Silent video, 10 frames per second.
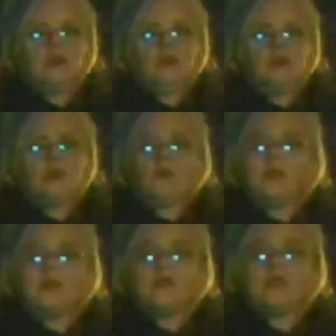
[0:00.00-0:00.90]
The doll was
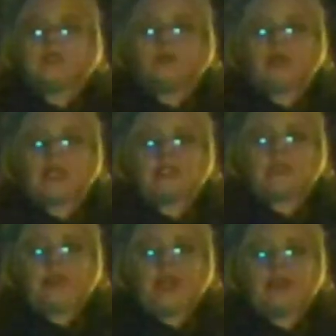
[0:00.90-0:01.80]
closed in a plastic
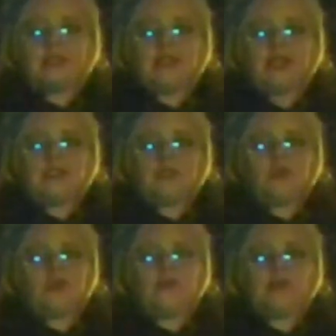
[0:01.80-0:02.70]
bag to test
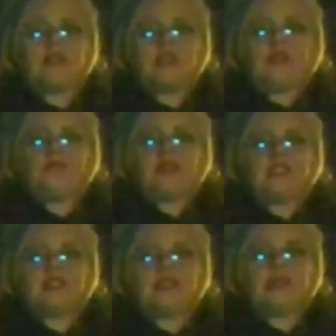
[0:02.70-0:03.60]
whether bugs had
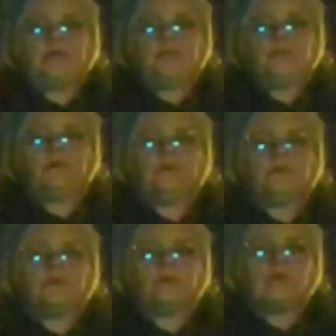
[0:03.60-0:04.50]
infested it.
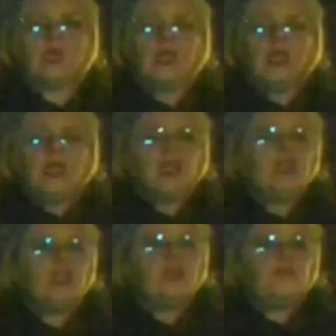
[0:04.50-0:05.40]

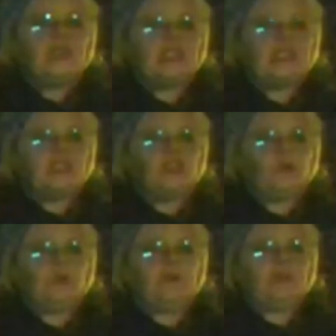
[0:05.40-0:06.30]
Any infestation would be